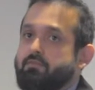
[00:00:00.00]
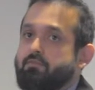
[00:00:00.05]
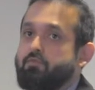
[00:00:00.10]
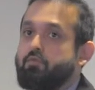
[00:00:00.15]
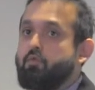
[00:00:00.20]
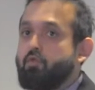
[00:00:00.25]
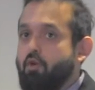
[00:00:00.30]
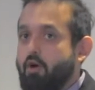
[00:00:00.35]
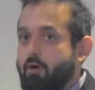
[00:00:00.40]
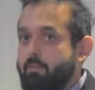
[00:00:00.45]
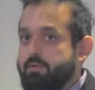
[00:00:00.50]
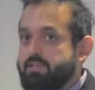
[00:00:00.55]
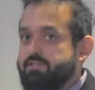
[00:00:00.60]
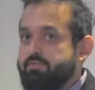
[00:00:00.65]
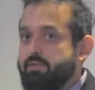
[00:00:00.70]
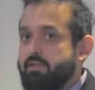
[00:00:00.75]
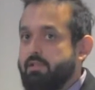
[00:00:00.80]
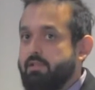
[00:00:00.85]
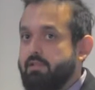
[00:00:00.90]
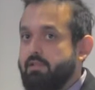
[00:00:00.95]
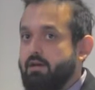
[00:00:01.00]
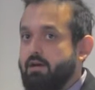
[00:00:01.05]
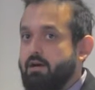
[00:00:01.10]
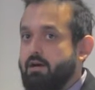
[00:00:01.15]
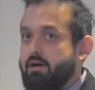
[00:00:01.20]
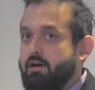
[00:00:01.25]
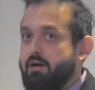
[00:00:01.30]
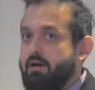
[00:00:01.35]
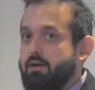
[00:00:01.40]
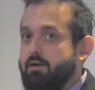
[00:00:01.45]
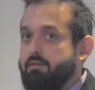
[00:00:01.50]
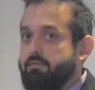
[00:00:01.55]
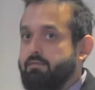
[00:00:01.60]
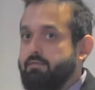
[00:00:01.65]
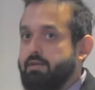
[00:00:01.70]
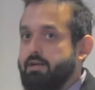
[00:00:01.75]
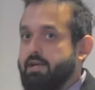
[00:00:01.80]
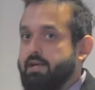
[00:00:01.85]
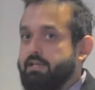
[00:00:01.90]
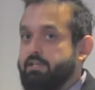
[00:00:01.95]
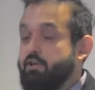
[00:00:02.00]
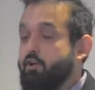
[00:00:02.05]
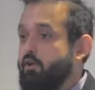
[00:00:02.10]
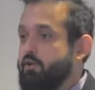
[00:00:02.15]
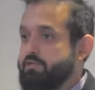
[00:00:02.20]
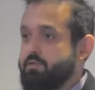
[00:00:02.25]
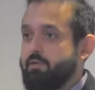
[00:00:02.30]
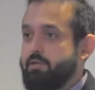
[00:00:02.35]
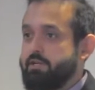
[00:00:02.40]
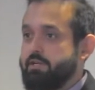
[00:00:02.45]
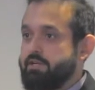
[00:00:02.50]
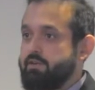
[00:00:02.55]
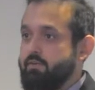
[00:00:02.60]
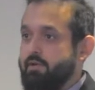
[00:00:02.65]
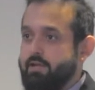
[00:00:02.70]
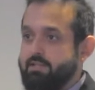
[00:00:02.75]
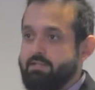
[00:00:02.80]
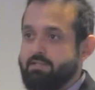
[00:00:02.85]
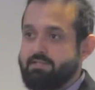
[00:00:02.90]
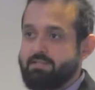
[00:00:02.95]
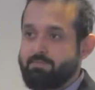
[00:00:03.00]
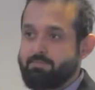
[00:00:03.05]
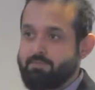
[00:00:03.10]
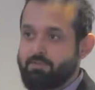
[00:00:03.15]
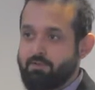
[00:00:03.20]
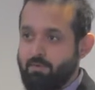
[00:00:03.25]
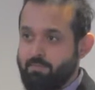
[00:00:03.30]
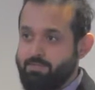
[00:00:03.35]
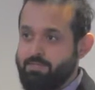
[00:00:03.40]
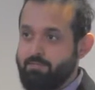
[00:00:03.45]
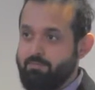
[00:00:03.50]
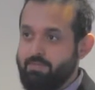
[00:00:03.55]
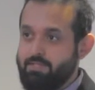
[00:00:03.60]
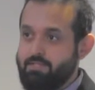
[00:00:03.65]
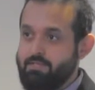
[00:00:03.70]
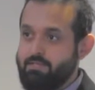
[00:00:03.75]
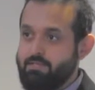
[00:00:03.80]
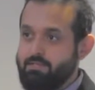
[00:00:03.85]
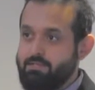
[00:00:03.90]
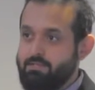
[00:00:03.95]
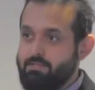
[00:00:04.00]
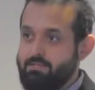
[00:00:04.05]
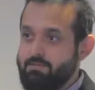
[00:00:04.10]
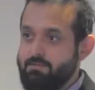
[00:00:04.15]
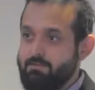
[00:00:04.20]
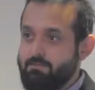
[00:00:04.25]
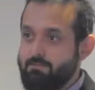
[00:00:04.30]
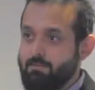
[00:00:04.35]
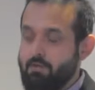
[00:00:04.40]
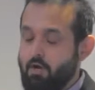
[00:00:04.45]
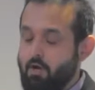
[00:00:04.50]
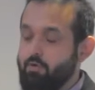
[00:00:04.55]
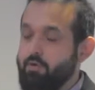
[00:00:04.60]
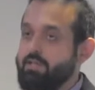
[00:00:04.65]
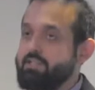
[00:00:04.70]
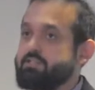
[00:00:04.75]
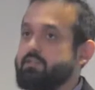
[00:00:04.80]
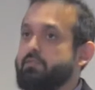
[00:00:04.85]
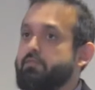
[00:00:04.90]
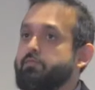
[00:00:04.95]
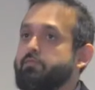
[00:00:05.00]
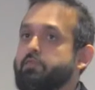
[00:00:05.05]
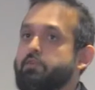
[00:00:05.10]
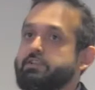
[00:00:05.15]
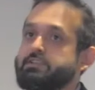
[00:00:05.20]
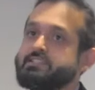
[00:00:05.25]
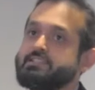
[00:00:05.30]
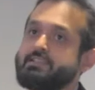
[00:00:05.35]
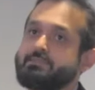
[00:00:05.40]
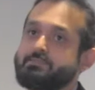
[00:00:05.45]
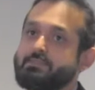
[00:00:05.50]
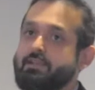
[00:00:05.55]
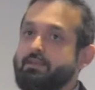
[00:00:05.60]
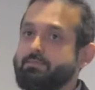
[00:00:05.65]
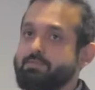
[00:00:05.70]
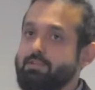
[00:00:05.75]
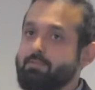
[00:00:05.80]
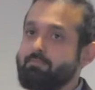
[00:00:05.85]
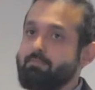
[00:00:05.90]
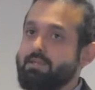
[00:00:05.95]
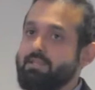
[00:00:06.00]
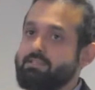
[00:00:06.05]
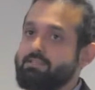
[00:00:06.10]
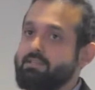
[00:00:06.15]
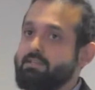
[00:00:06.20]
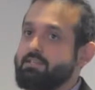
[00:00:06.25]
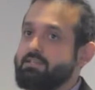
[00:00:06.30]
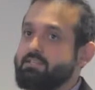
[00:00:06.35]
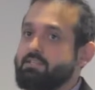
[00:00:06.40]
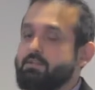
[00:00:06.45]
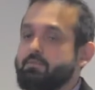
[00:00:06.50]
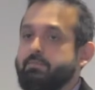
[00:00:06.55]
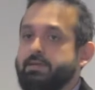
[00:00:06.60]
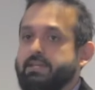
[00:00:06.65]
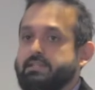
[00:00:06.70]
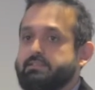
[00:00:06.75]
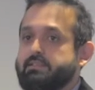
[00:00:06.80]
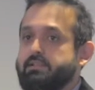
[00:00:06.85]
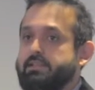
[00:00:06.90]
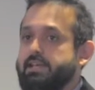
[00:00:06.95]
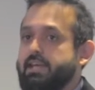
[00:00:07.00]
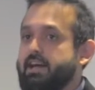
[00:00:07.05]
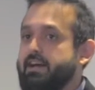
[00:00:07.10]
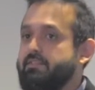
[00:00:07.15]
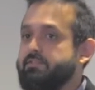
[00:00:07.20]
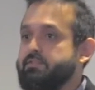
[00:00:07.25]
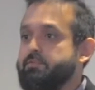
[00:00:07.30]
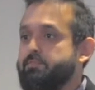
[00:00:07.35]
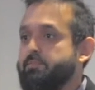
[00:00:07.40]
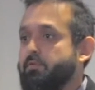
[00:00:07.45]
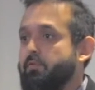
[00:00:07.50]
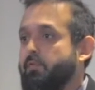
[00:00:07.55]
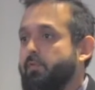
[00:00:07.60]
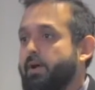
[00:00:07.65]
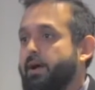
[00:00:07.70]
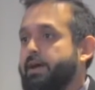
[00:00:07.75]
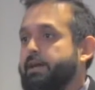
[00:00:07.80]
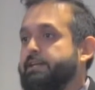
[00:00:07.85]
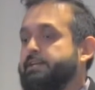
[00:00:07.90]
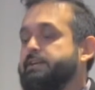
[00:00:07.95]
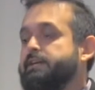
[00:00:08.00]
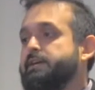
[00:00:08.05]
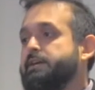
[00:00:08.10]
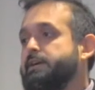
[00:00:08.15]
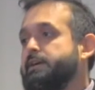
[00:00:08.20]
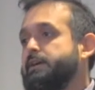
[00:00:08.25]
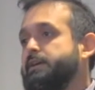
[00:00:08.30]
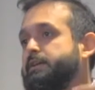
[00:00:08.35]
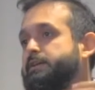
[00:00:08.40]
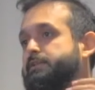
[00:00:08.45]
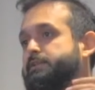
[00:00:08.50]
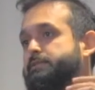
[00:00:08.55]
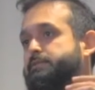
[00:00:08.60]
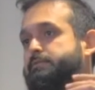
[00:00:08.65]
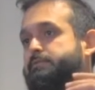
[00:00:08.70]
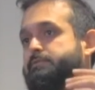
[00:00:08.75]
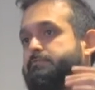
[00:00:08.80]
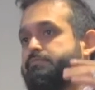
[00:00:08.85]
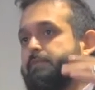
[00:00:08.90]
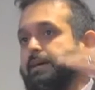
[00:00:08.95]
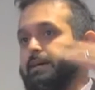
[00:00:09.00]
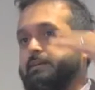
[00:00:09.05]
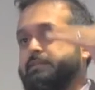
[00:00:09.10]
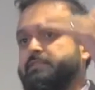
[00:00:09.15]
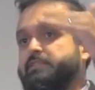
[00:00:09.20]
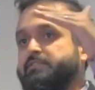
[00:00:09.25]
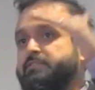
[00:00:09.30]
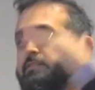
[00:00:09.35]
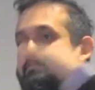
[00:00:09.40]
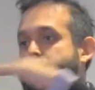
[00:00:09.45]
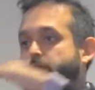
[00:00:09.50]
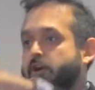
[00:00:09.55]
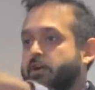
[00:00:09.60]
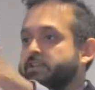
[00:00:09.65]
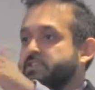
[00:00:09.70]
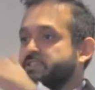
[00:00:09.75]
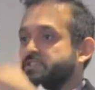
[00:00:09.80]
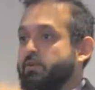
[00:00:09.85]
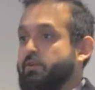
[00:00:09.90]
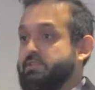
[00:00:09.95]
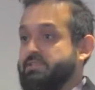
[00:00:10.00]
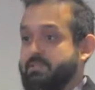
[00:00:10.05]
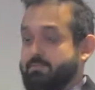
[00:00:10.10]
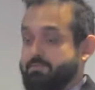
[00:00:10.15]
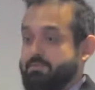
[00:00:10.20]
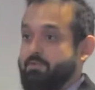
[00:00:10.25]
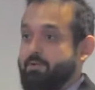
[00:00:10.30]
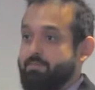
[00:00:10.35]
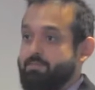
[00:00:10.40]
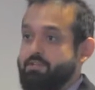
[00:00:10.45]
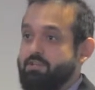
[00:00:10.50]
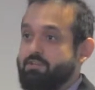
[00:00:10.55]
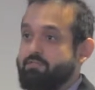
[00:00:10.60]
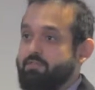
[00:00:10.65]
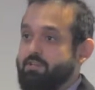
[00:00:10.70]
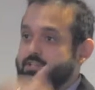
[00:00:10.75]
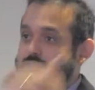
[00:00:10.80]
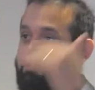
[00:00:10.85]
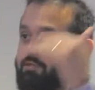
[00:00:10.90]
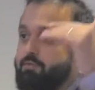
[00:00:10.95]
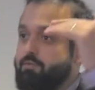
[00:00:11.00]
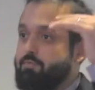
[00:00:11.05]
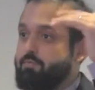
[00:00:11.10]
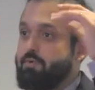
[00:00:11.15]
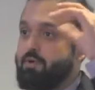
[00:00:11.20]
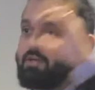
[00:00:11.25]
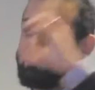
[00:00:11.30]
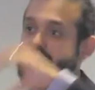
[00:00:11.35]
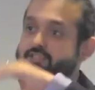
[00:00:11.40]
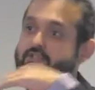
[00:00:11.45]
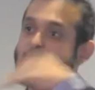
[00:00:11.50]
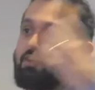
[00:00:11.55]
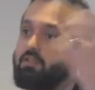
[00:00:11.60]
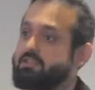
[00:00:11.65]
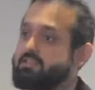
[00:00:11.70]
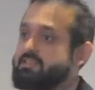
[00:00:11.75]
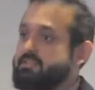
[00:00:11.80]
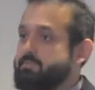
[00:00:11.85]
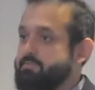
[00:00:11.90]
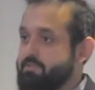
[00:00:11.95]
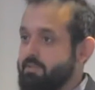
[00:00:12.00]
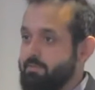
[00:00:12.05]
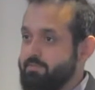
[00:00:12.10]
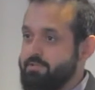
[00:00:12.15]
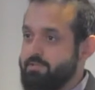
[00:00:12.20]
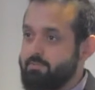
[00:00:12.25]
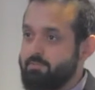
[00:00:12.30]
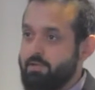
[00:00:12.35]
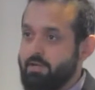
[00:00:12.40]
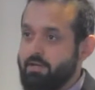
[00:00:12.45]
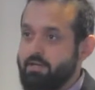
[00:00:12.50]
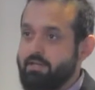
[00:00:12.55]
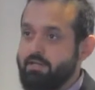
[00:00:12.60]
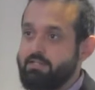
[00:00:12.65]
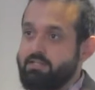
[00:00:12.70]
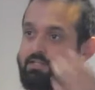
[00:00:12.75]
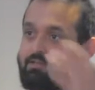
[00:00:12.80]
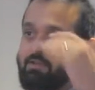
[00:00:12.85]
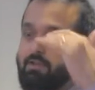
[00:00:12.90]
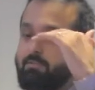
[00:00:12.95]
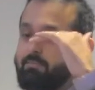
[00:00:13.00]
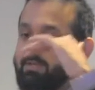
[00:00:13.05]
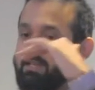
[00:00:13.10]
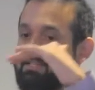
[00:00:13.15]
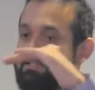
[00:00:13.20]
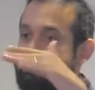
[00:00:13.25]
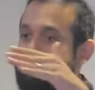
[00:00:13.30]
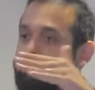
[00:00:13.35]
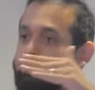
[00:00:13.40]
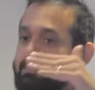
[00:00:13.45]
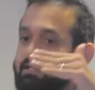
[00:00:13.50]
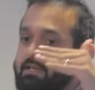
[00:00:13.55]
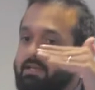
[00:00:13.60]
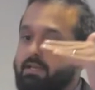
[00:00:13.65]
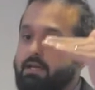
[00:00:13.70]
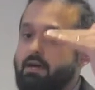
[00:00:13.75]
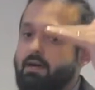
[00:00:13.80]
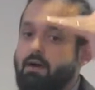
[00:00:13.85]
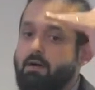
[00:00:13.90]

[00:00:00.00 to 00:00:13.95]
WooCommerce will, and you also wanted to run the subscription business. Okay, so for the subscription business, you basically have to provide like different products on subscription. Once you install the subscription plugin, you can basically